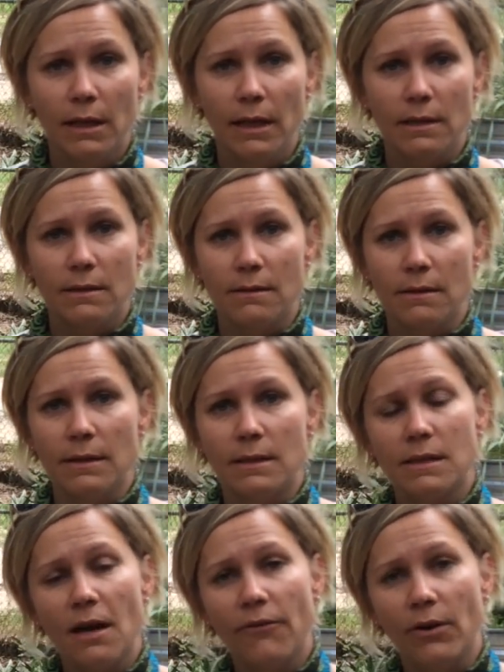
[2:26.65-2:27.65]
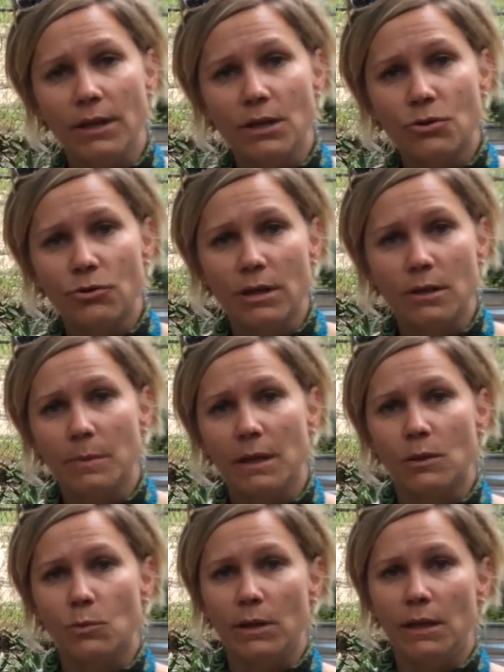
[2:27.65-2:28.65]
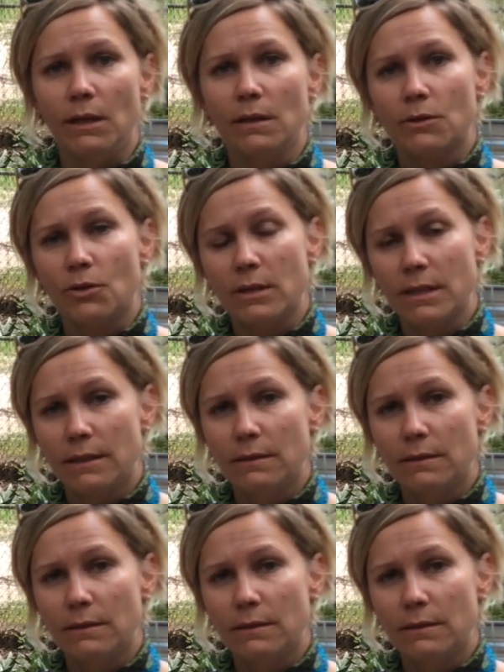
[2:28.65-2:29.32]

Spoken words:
It's tough on these trees because we start